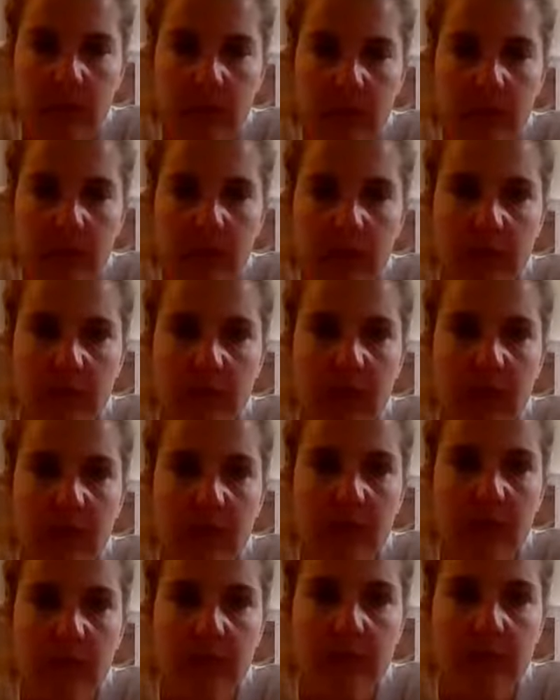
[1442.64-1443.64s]
When you're
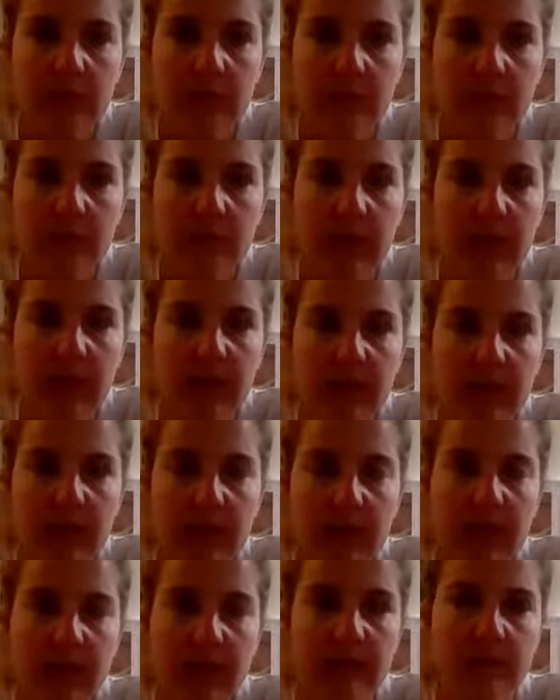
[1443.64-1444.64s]
ready, we'll meet back
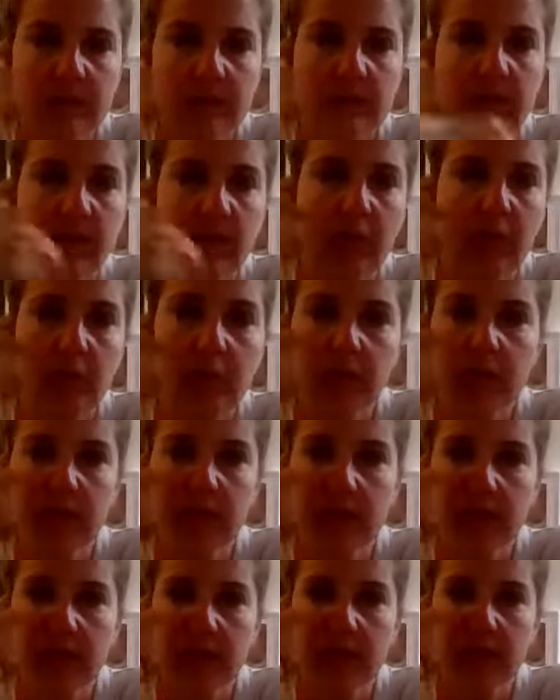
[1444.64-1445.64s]
in downward
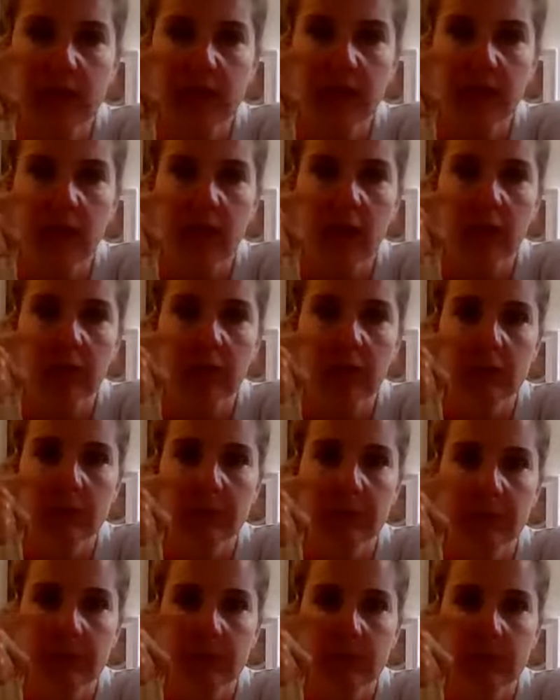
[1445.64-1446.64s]
facing dog.
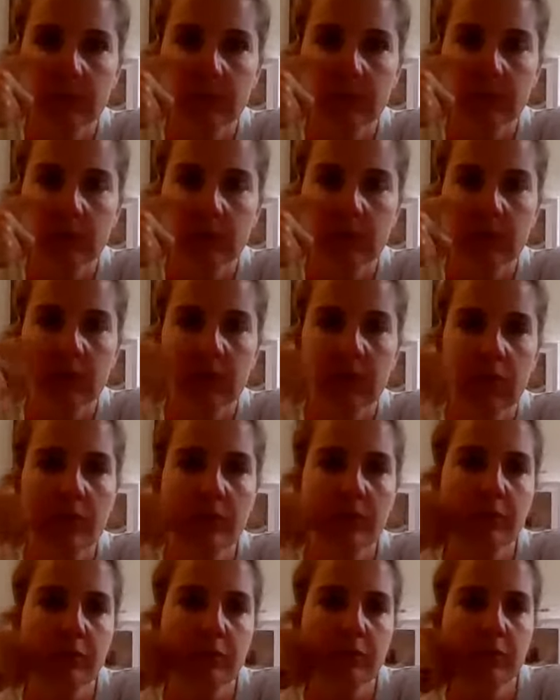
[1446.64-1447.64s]
So you can
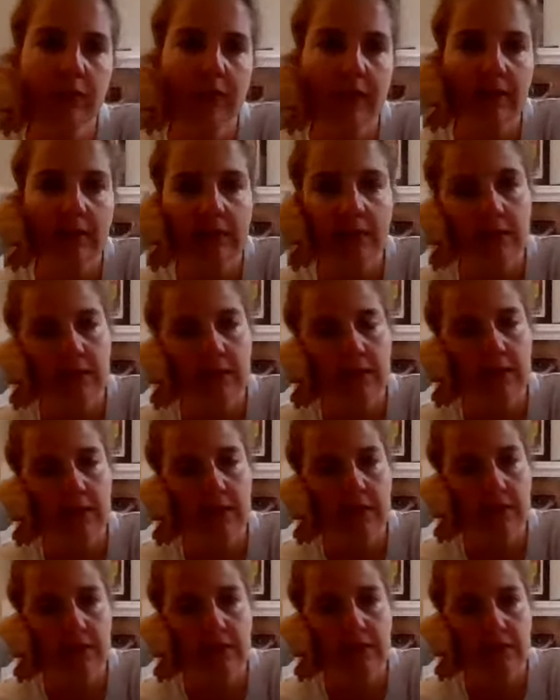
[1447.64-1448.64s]
come through hands and
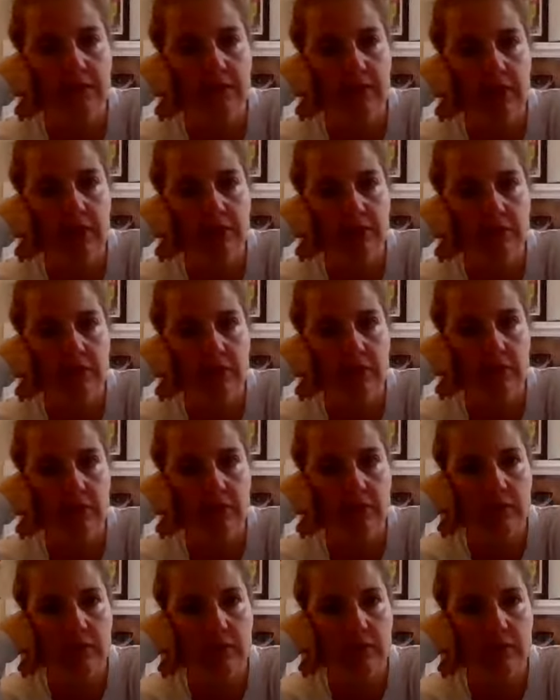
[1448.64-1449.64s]
knees if that
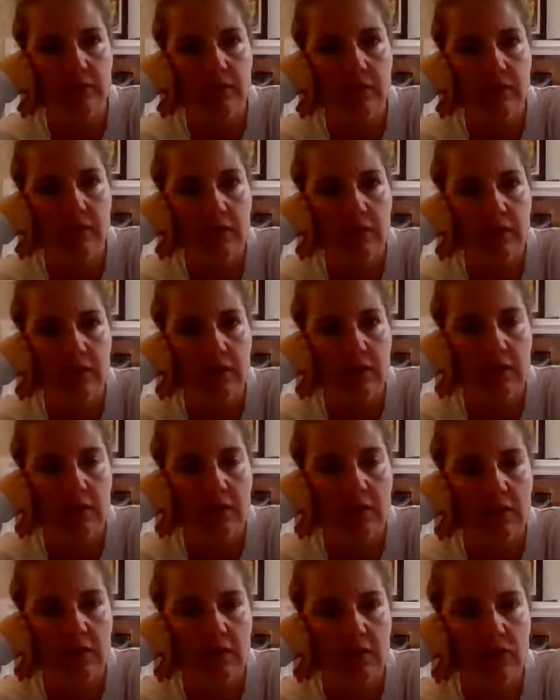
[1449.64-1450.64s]
feels like
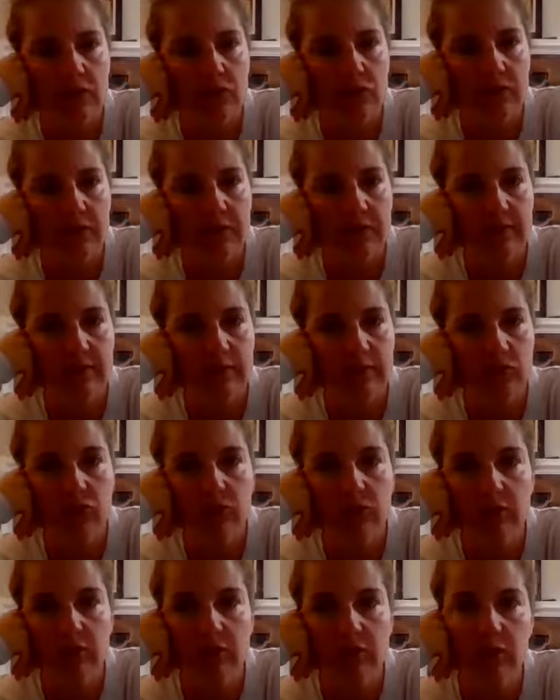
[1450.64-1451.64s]
a good
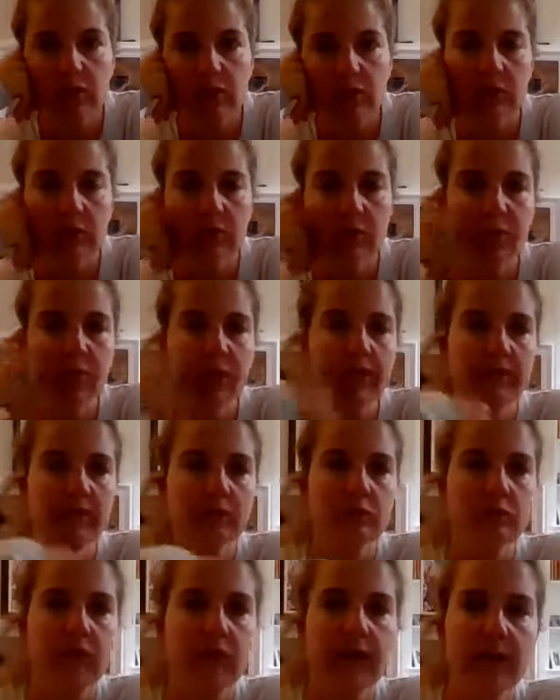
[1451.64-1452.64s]
transition, or you can
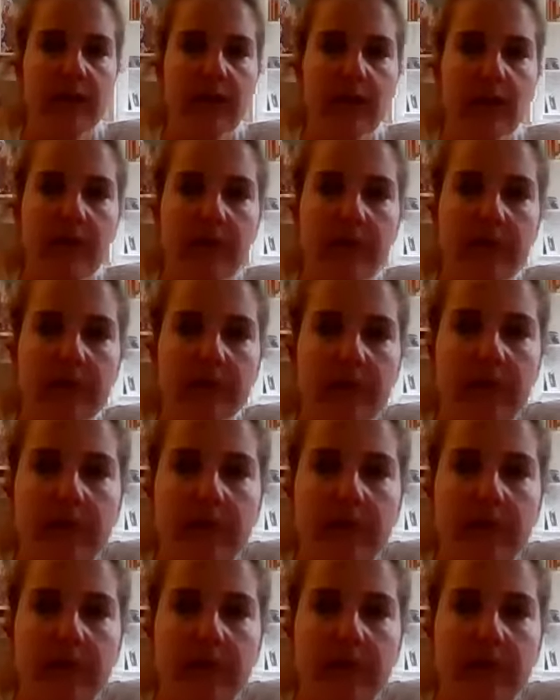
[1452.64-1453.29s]
press right up.